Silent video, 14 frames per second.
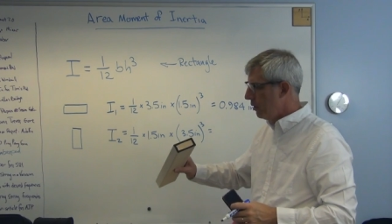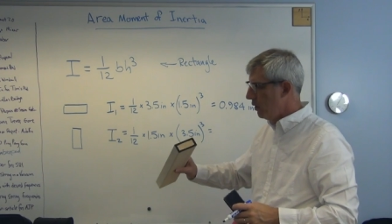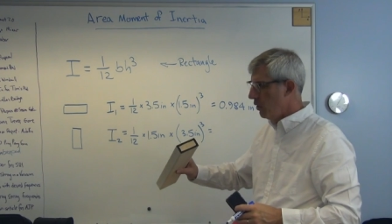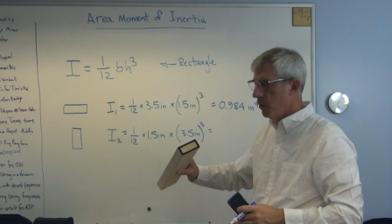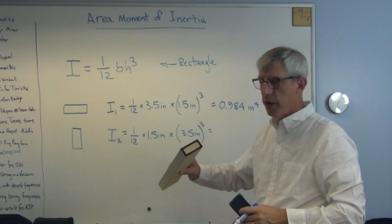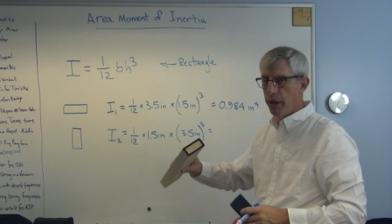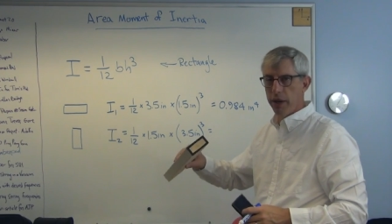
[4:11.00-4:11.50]
in the
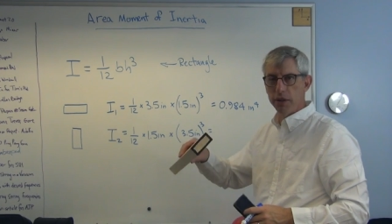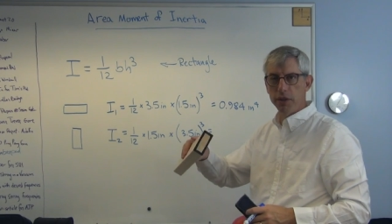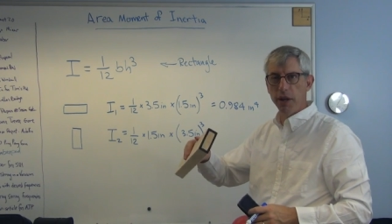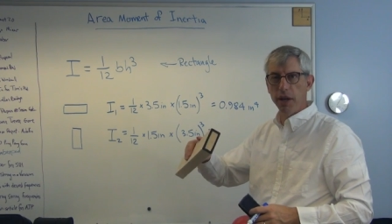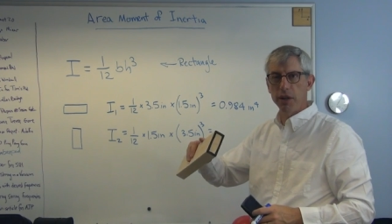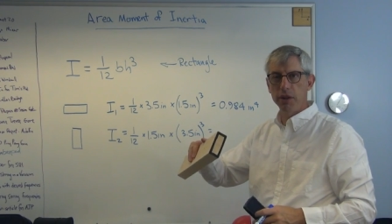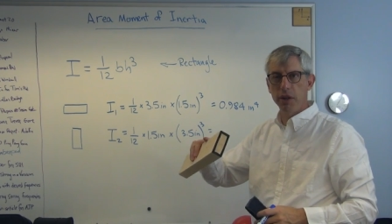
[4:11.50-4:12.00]
United
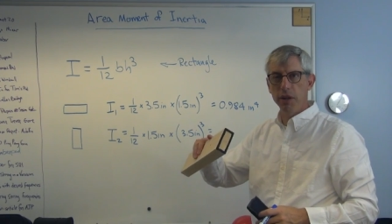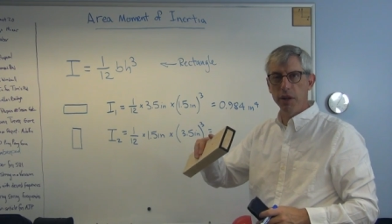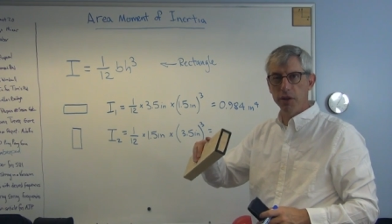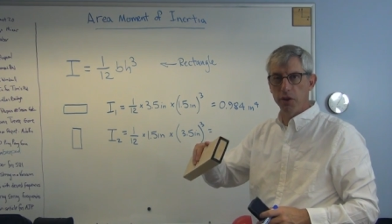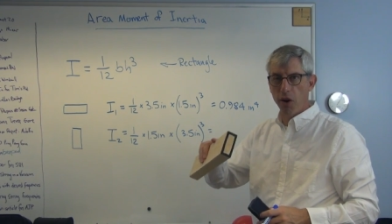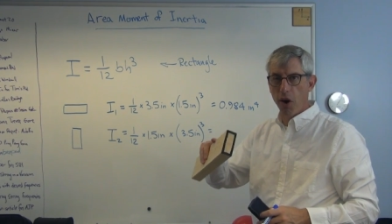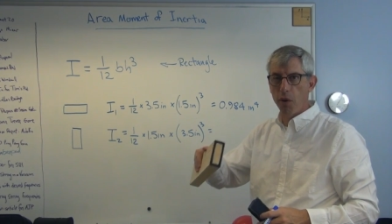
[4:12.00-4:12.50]
States and
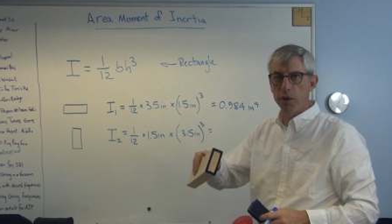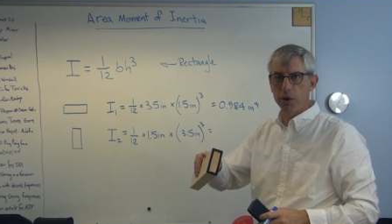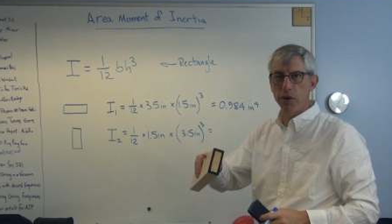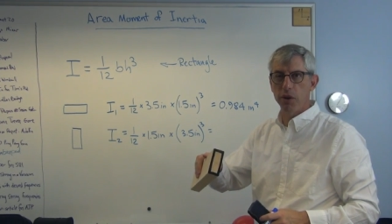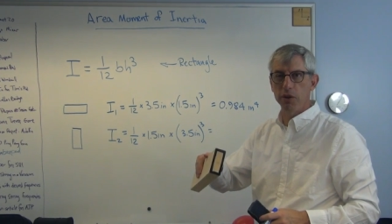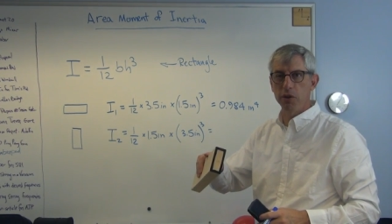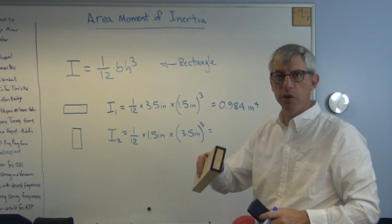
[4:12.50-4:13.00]
these are always
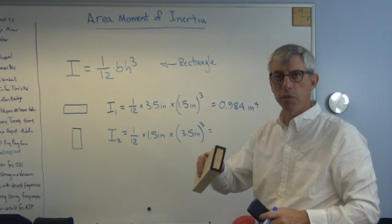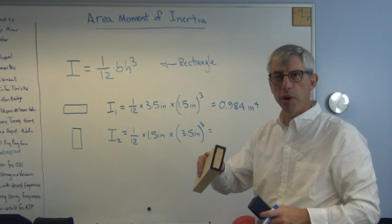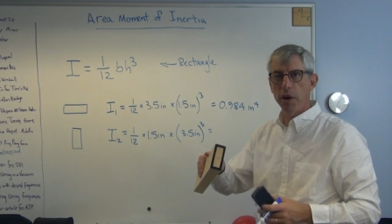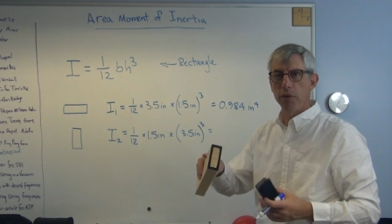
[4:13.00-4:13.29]
called two by